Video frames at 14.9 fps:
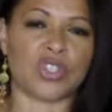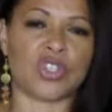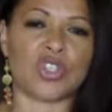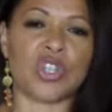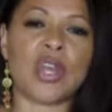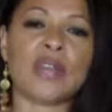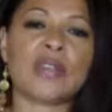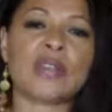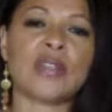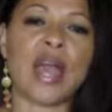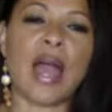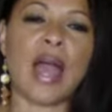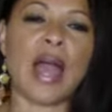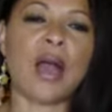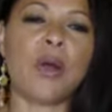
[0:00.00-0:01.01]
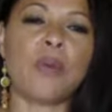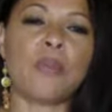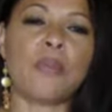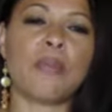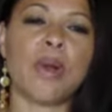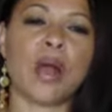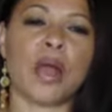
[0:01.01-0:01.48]
just how
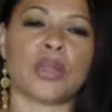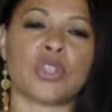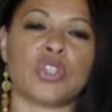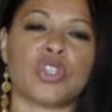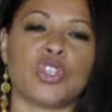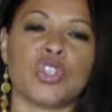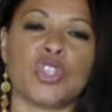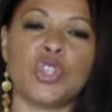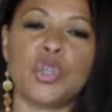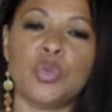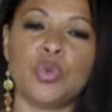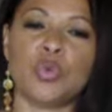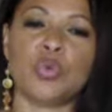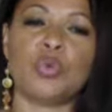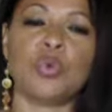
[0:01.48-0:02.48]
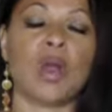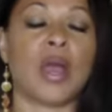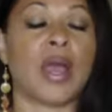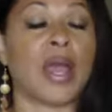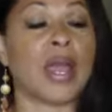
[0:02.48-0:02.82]
much you